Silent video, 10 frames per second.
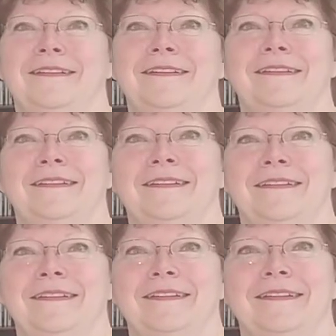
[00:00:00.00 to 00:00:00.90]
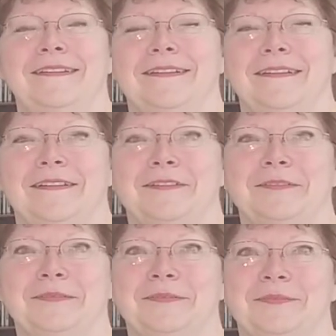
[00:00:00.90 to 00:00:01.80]

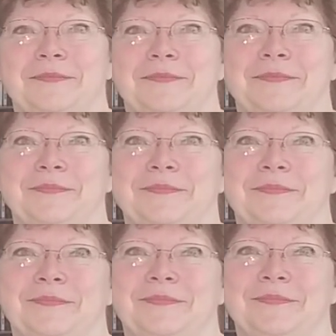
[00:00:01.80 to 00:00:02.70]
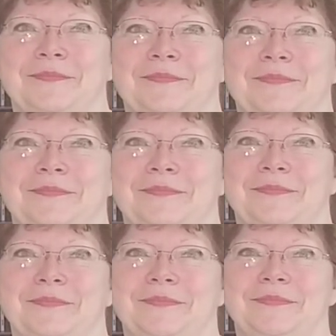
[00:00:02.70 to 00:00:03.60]

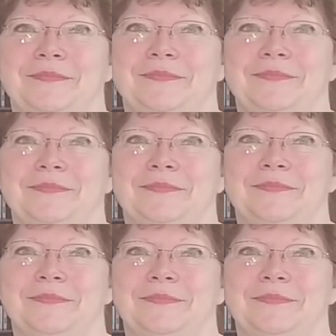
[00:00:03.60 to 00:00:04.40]
No words are spoken by the person on screen.